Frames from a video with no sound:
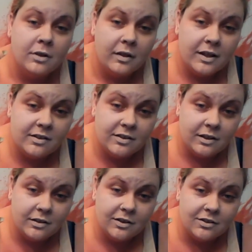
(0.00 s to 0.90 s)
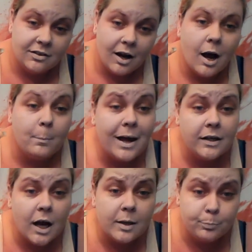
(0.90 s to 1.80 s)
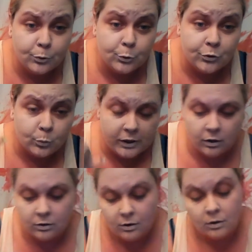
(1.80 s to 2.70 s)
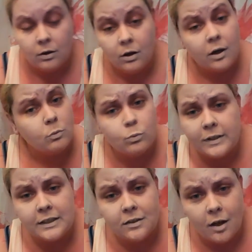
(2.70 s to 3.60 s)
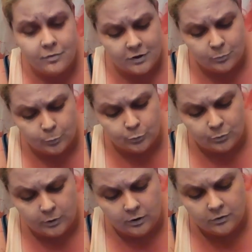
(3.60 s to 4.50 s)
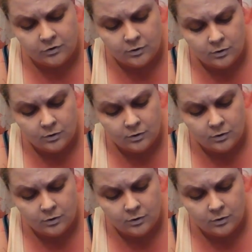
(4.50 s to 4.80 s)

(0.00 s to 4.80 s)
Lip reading: This is a Ben Nye bruise wheel. I really love these bruise wheels.